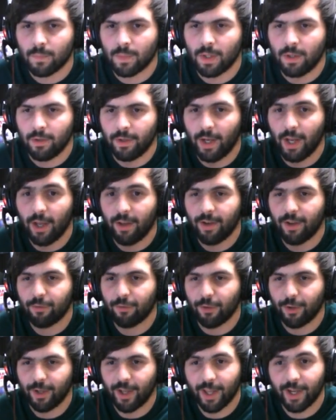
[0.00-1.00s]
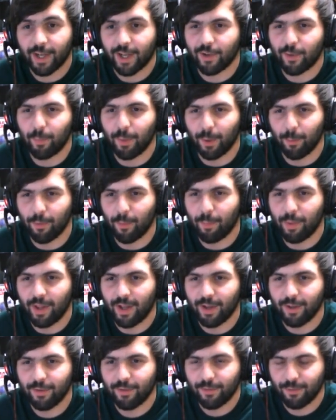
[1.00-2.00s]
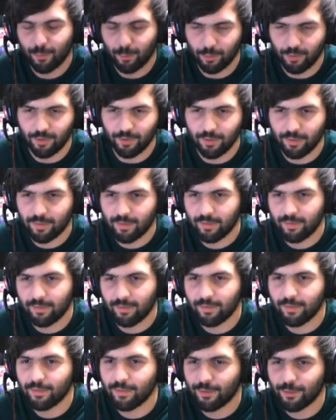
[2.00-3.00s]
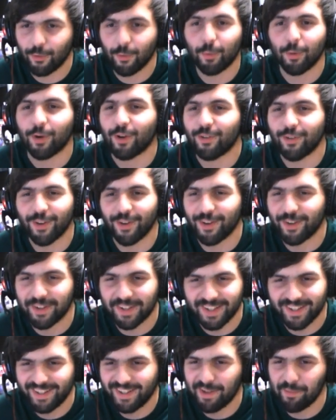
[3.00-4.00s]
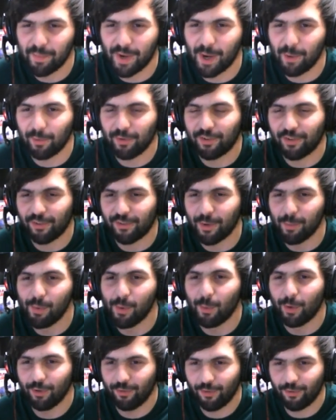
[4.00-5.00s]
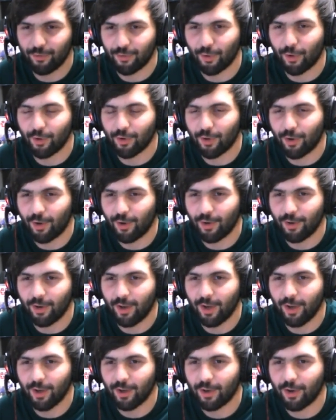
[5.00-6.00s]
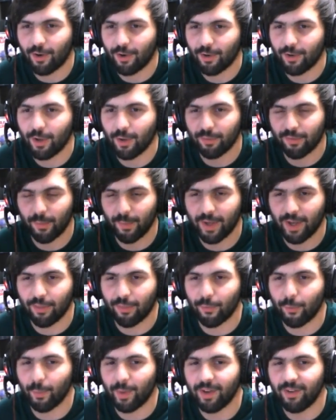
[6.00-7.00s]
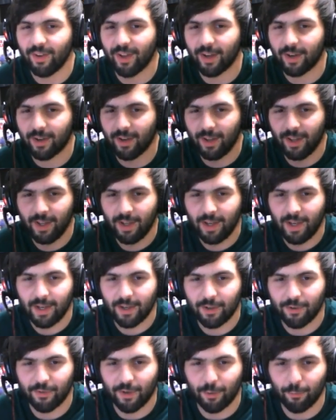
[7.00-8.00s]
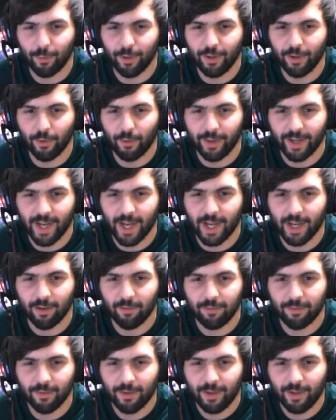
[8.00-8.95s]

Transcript: Yeah, definitely. And I got to play with a plot, which is super exciting. Mine was the simple one, just draw a card. Helps me get through my deck, because I really only have